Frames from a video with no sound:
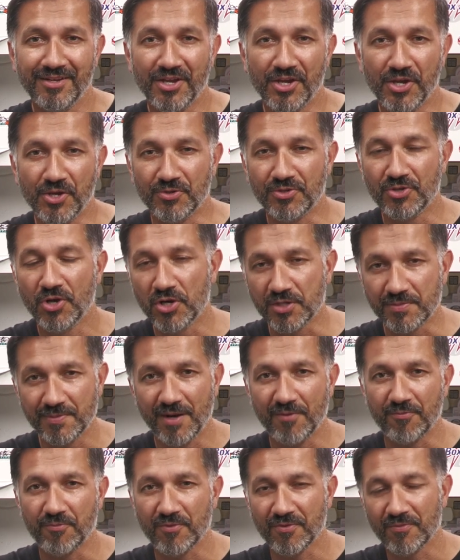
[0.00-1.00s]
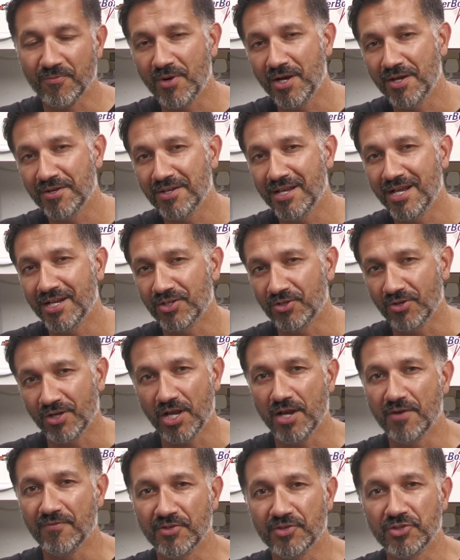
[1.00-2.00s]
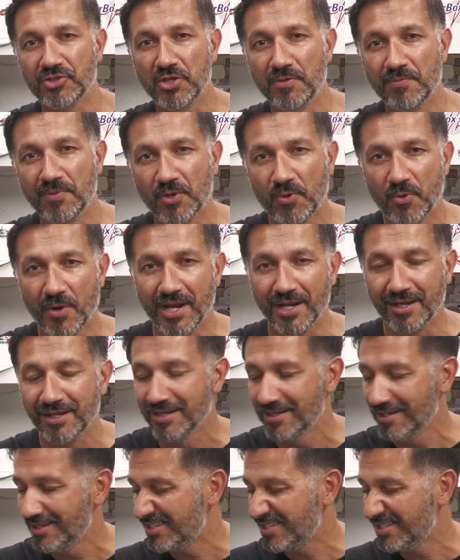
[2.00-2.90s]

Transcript: who's hooked me up with one and got it over super quick.